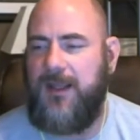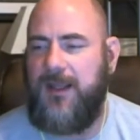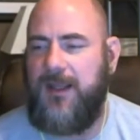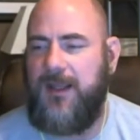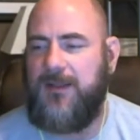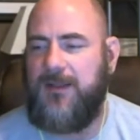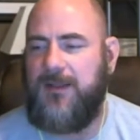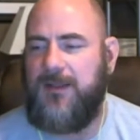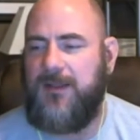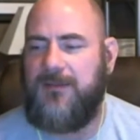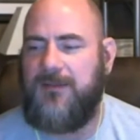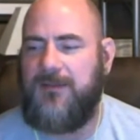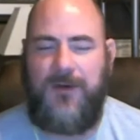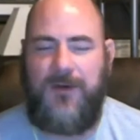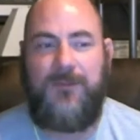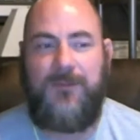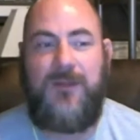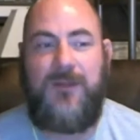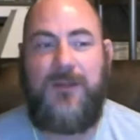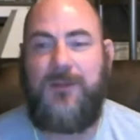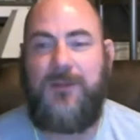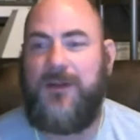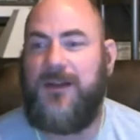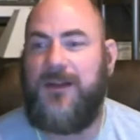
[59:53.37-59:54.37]
And
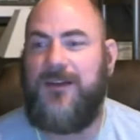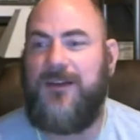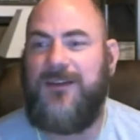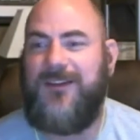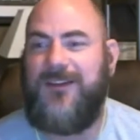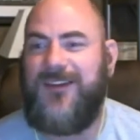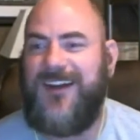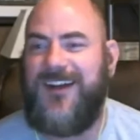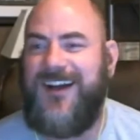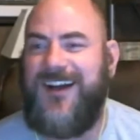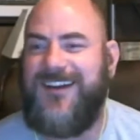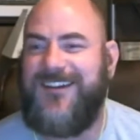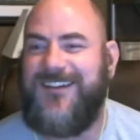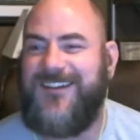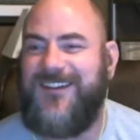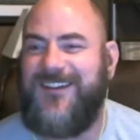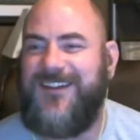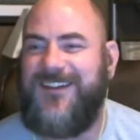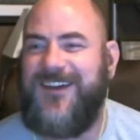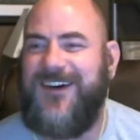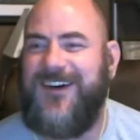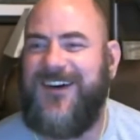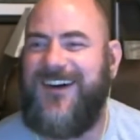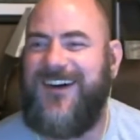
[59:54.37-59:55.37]
fuck, I'm dipping into your guys'
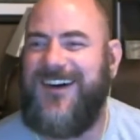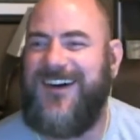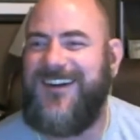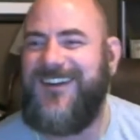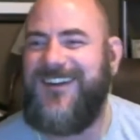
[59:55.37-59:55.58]
show, huh?